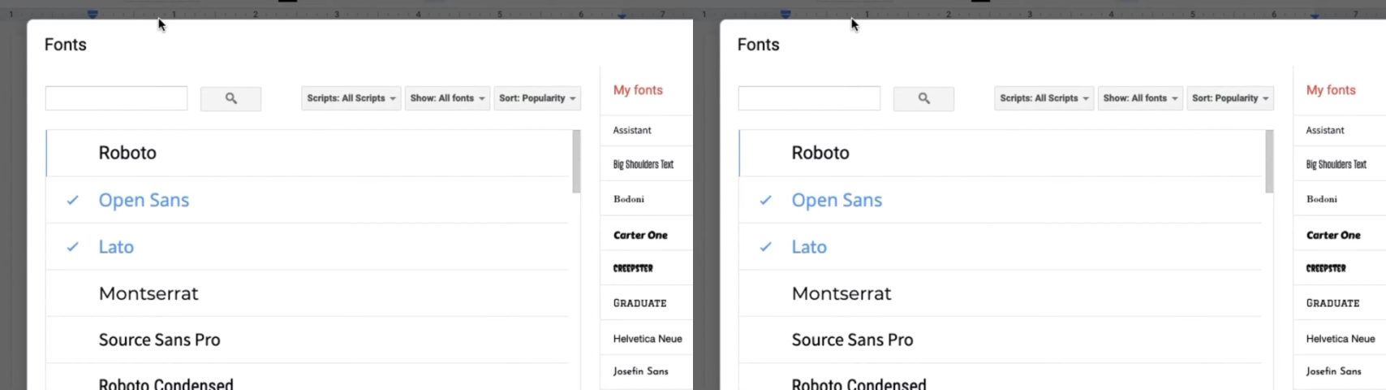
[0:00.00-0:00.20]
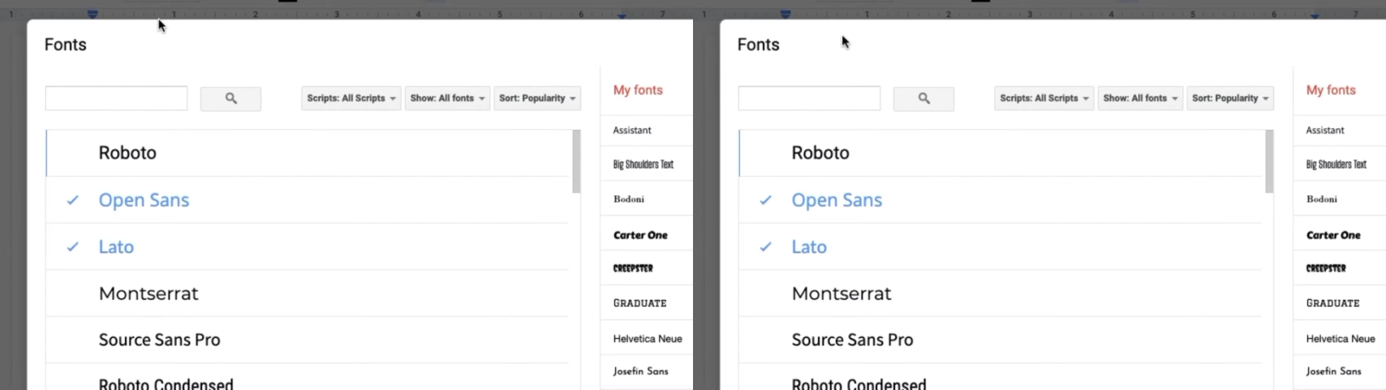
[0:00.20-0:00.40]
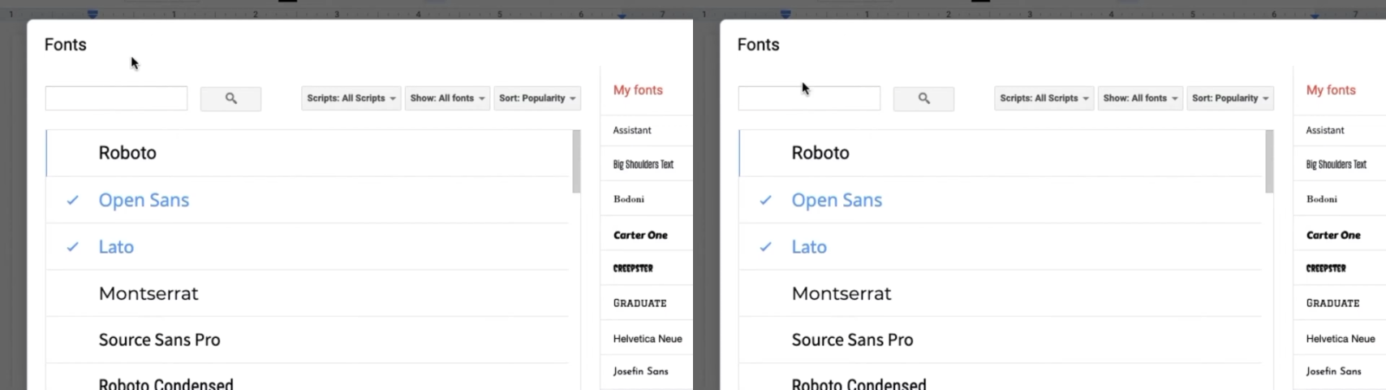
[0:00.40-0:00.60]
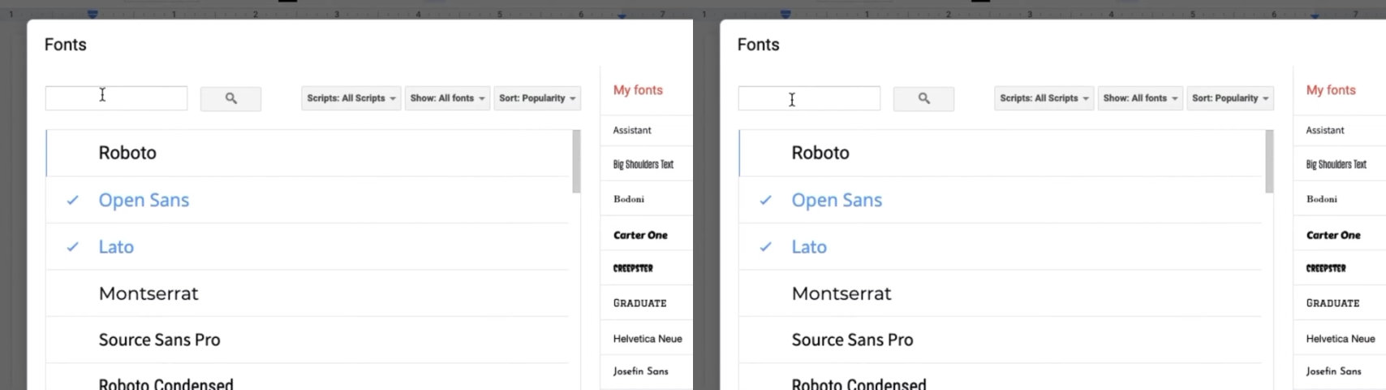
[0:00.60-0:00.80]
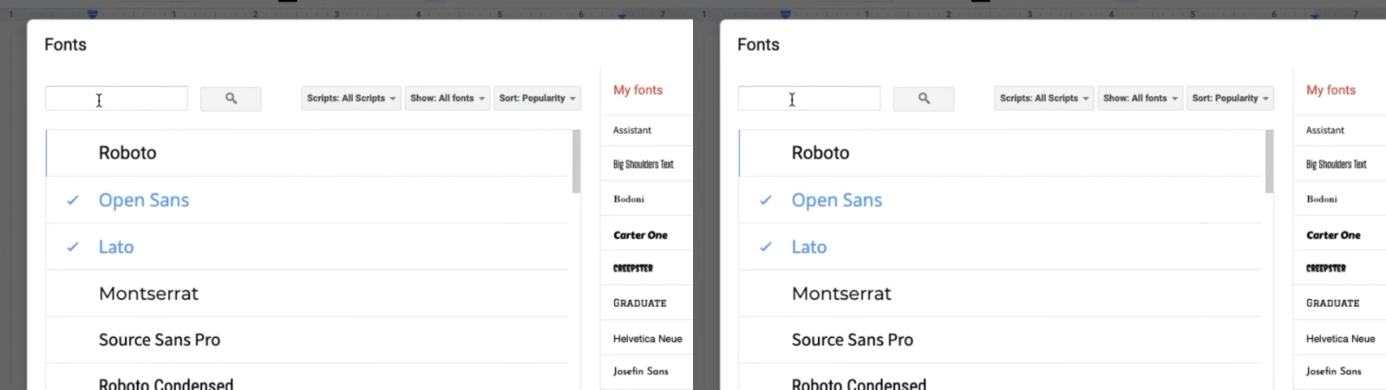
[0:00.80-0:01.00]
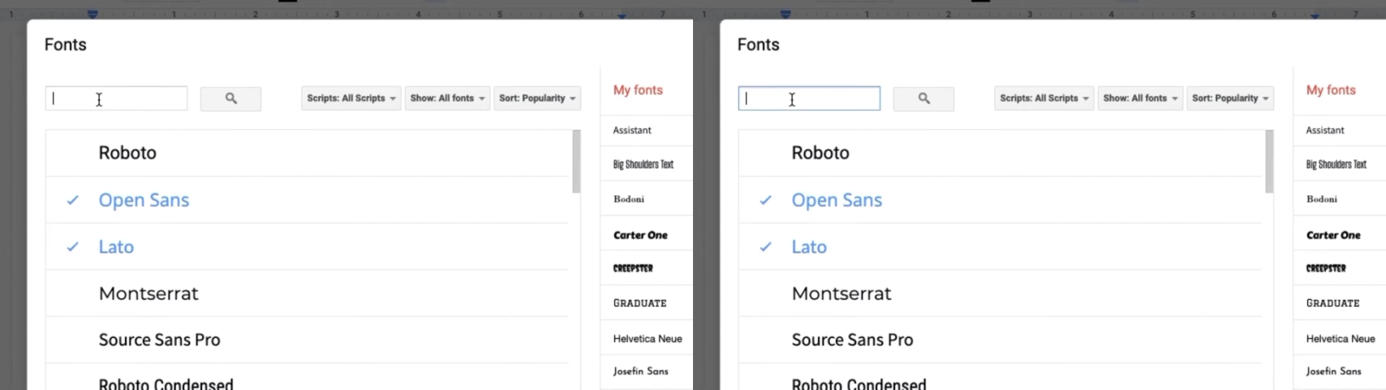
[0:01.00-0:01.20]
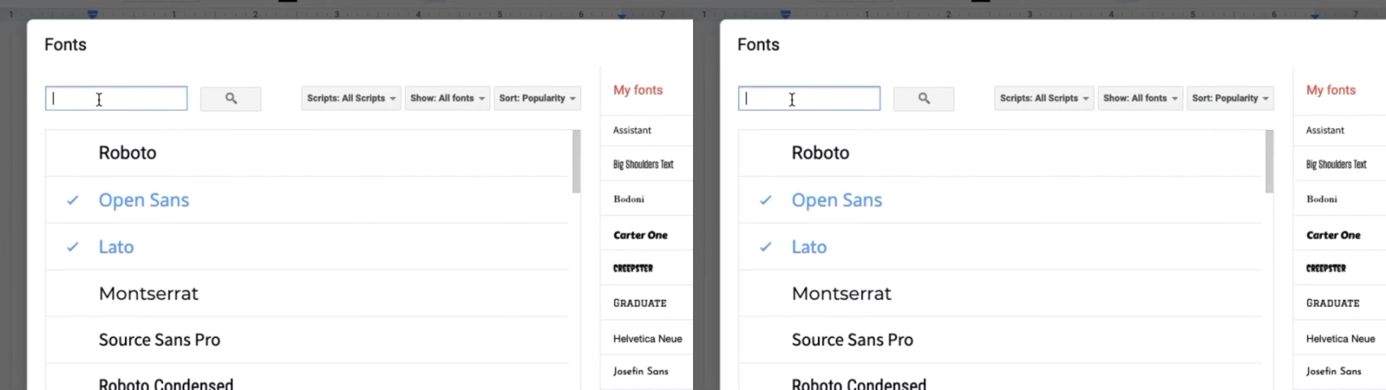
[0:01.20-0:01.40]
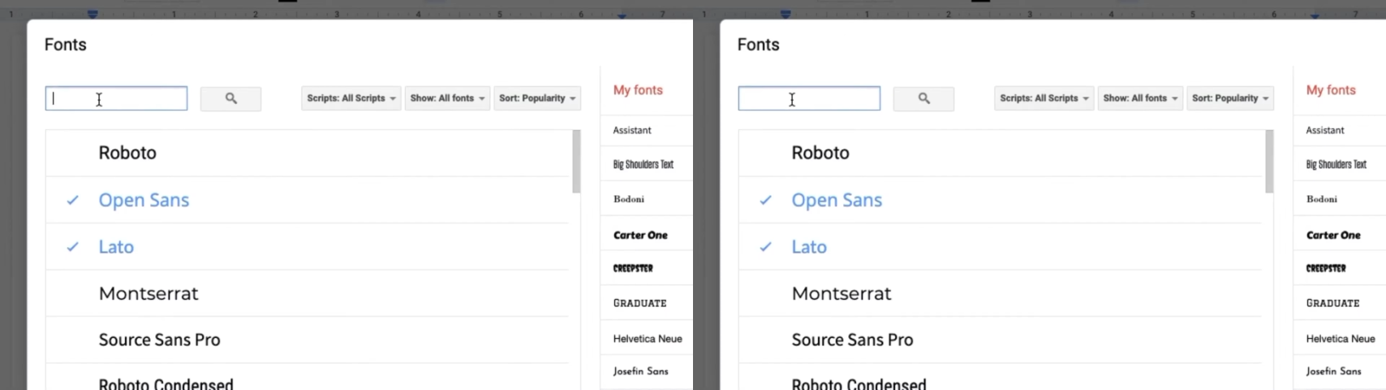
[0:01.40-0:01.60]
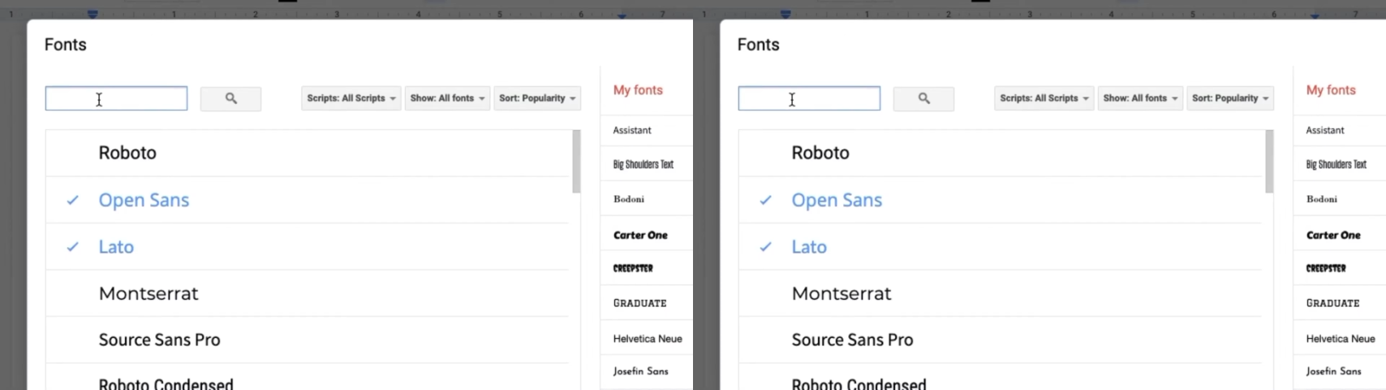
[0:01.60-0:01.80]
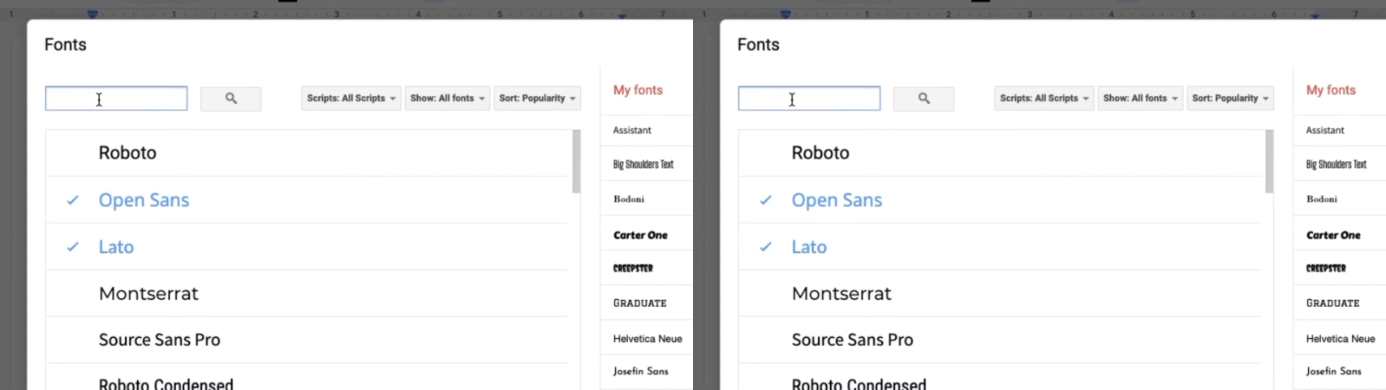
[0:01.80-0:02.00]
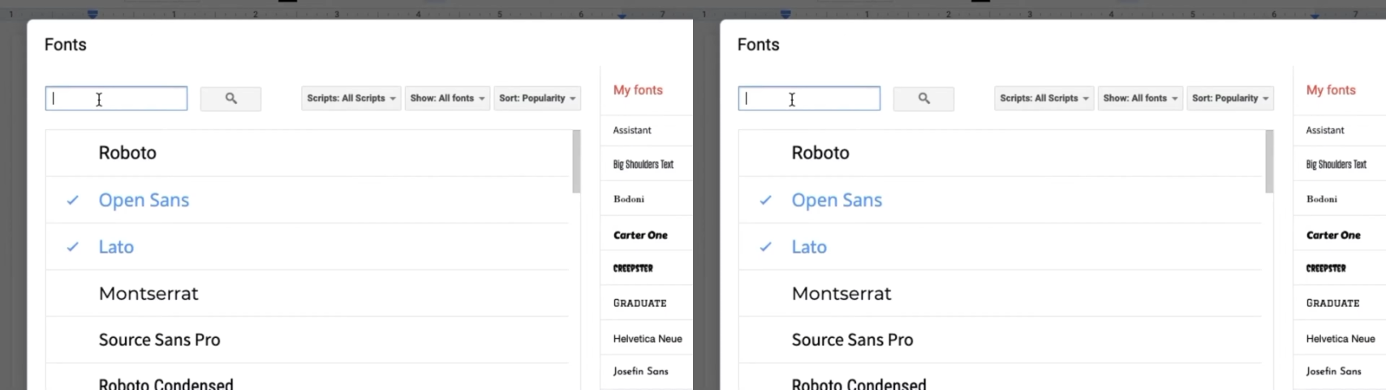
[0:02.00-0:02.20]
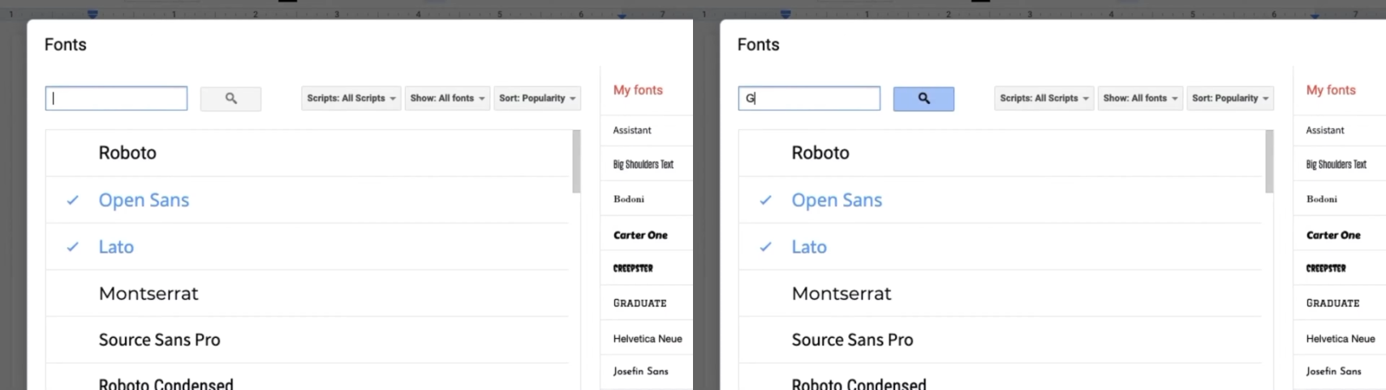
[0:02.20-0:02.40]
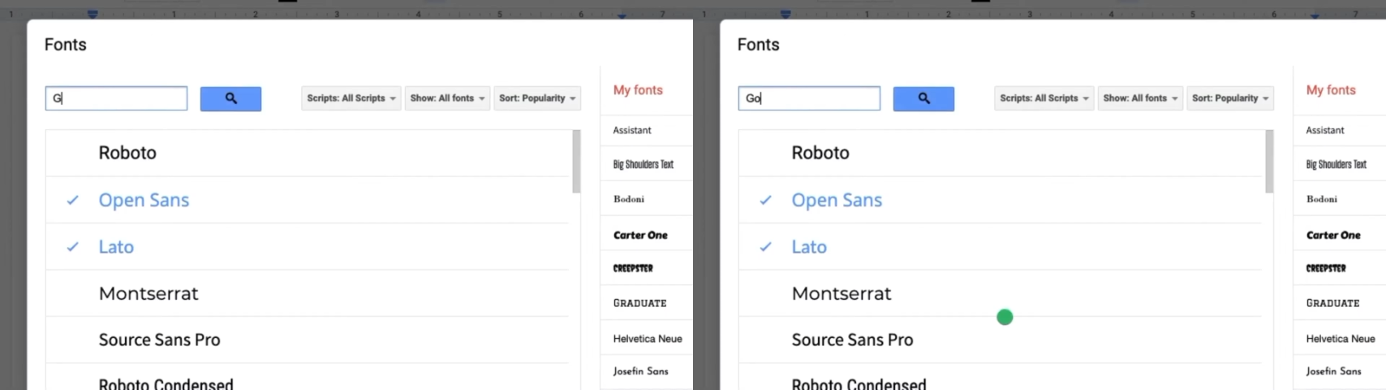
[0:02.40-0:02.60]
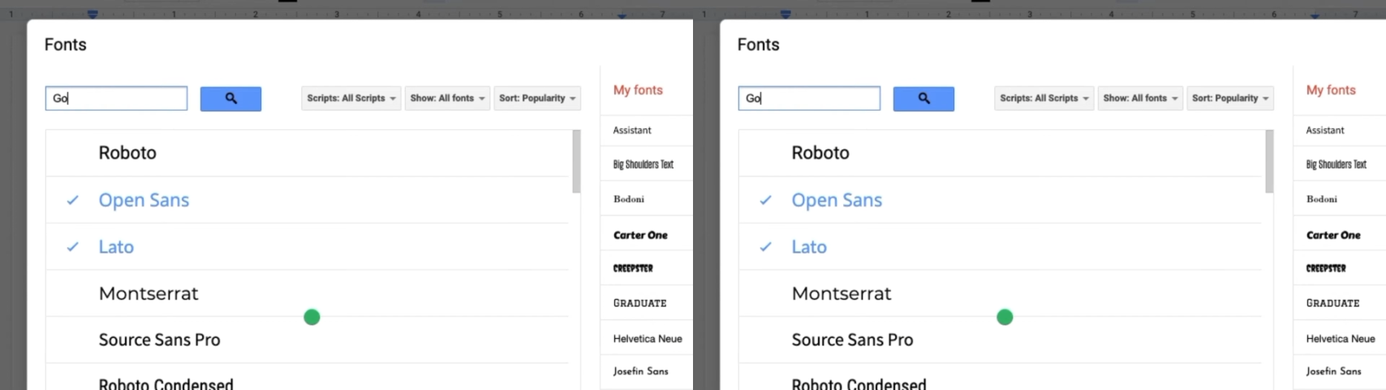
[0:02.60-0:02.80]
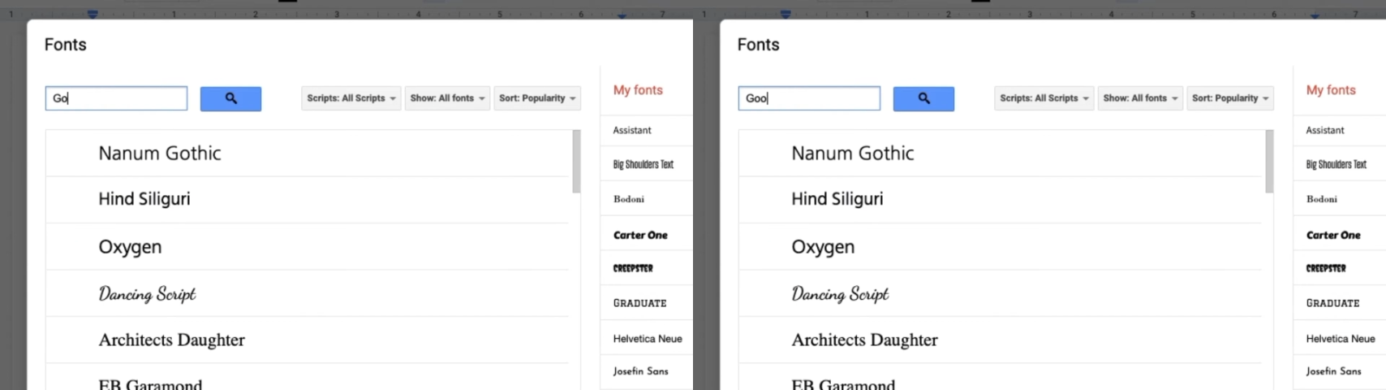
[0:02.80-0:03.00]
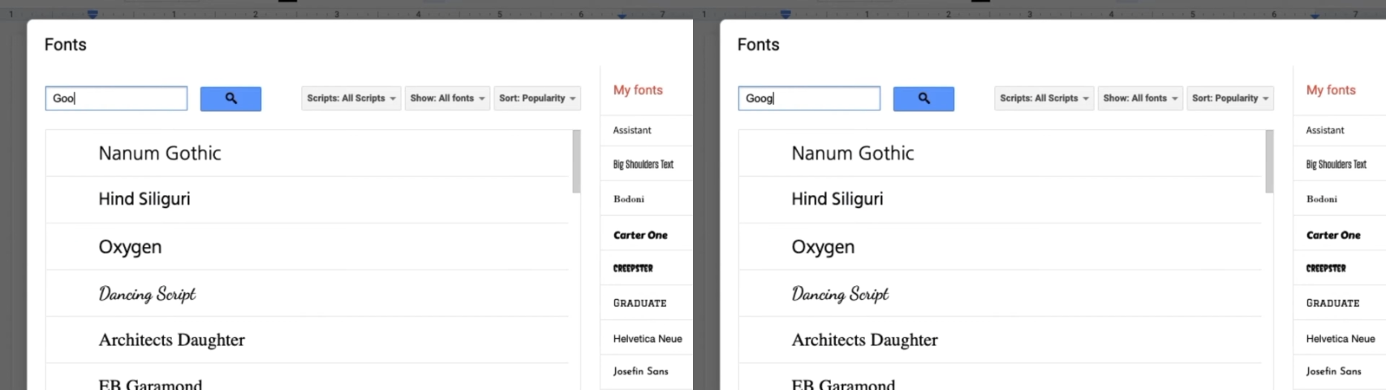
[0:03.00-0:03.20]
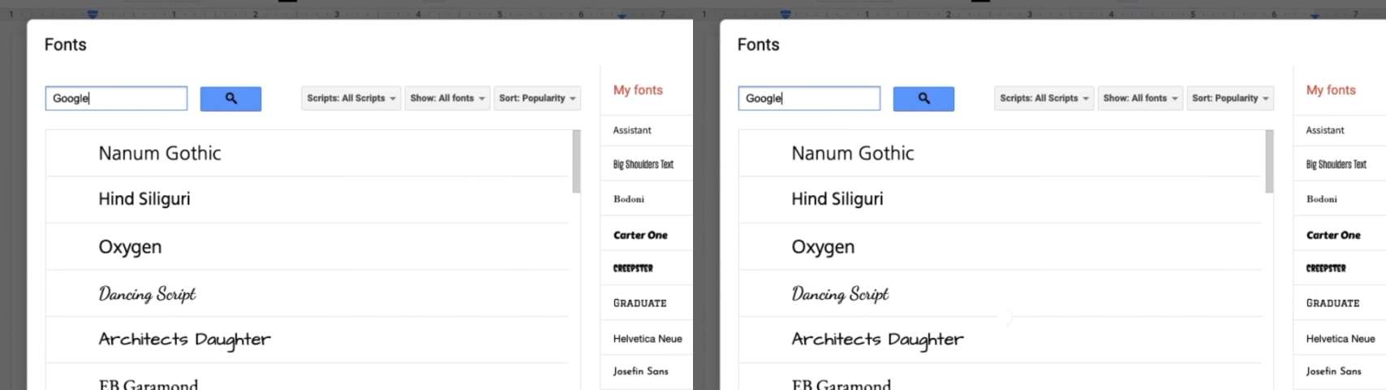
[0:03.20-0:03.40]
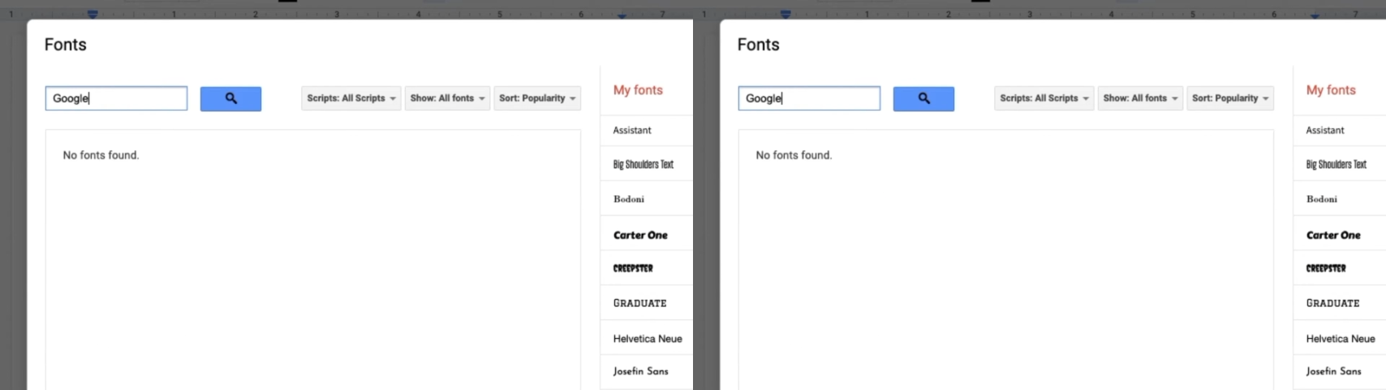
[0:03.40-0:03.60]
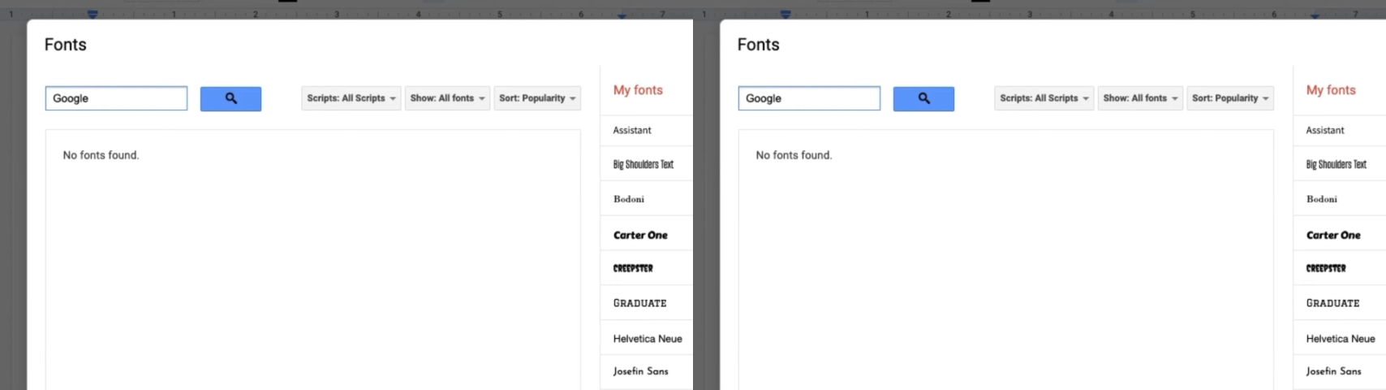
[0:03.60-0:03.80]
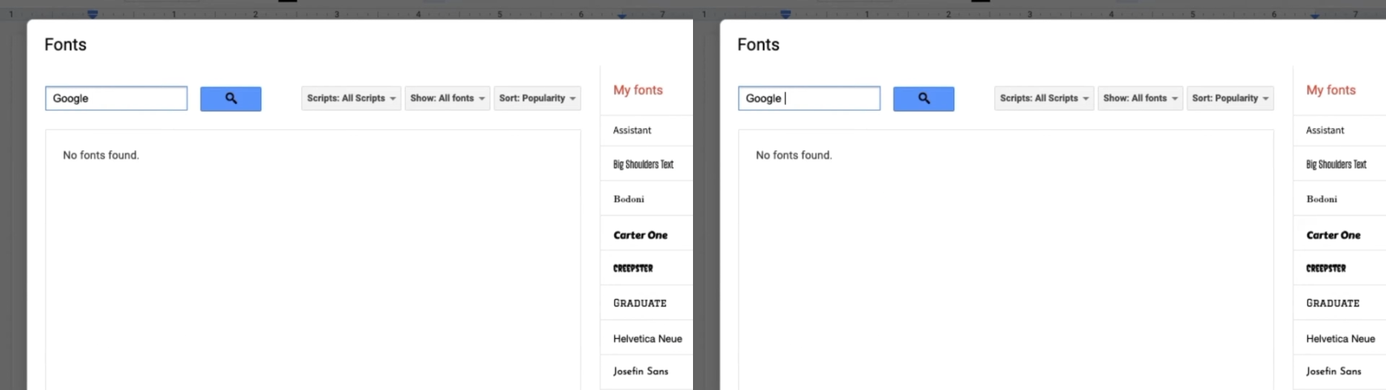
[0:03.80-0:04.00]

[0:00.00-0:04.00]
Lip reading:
(no speaker visible)